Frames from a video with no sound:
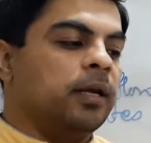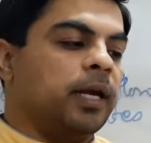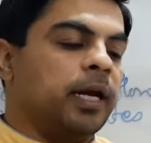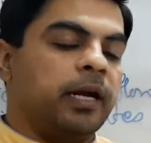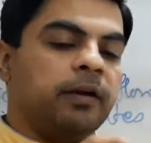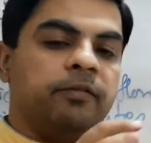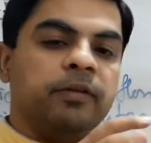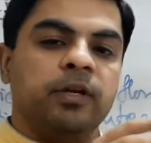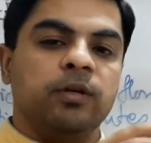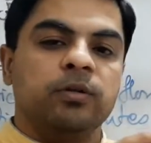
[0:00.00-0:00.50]

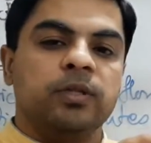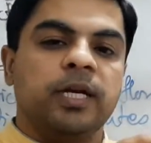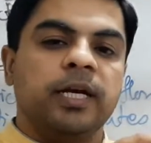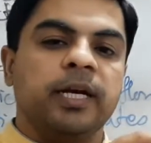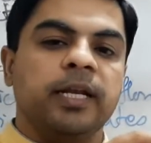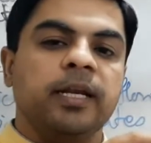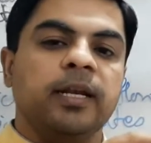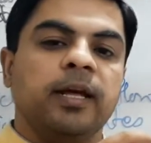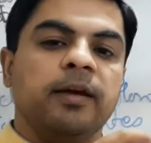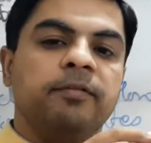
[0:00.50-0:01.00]
and we know
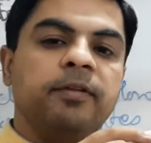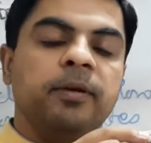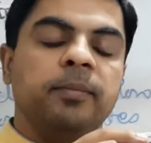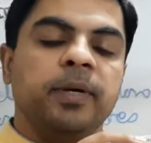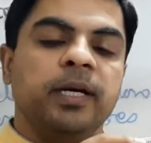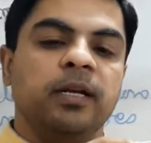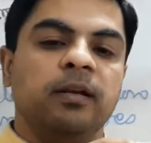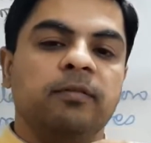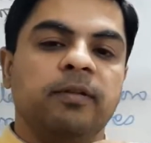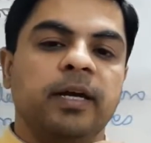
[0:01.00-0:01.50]
that in every
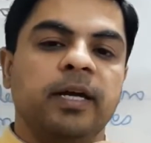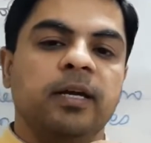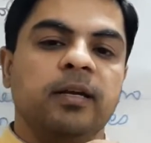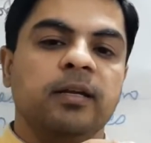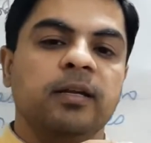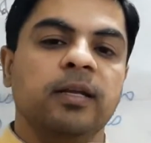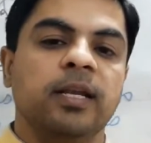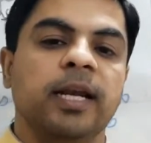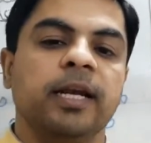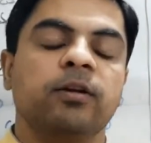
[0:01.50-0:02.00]
metal
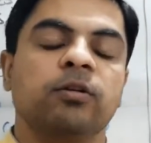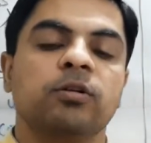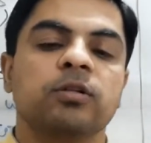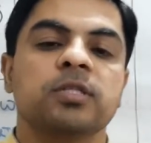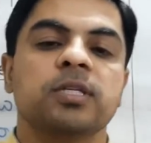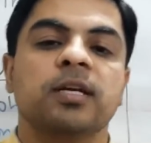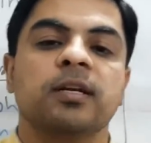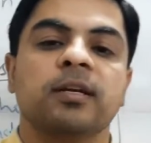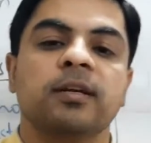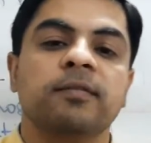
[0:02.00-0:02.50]
wire
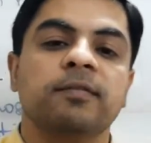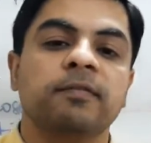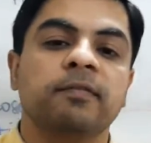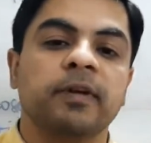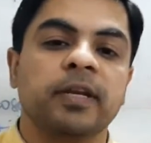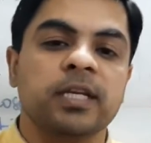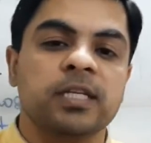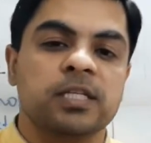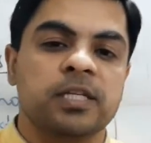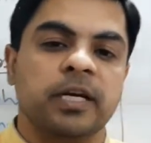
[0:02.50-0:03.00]
electrons are in
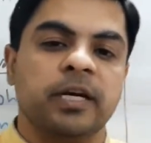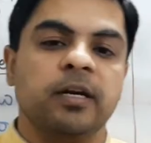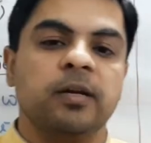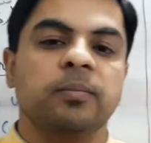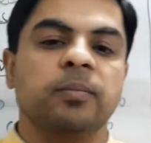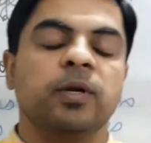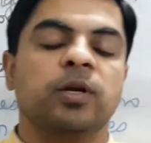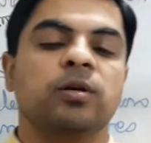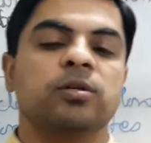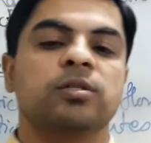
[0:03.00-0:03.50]
free
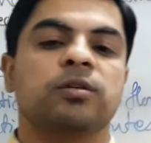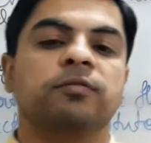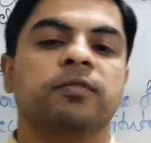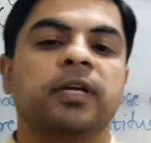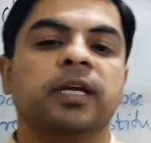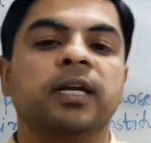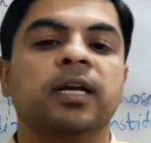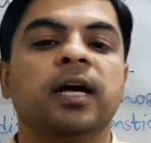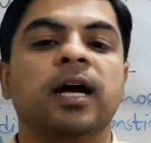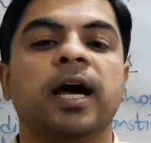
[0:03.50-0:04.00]
state because of
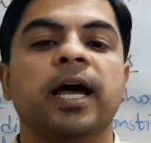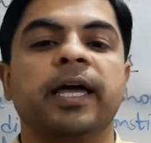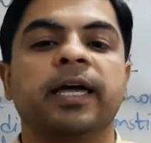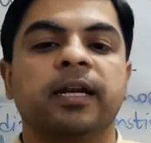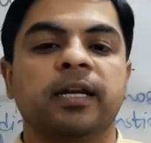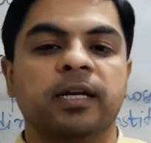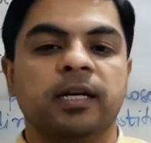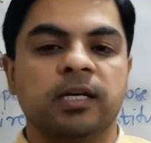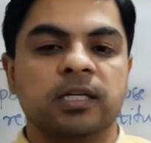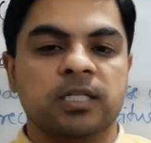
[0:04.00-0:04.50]
their
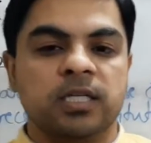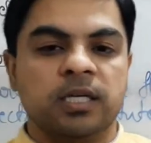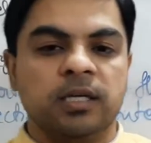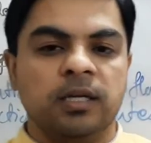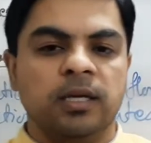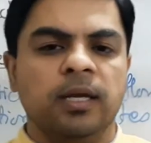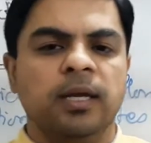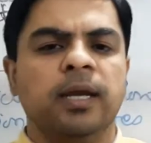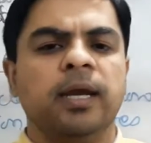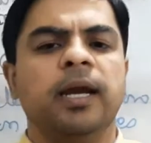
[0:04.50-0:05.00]
higher
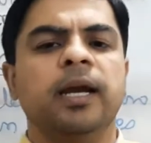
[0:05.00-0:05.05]
energy,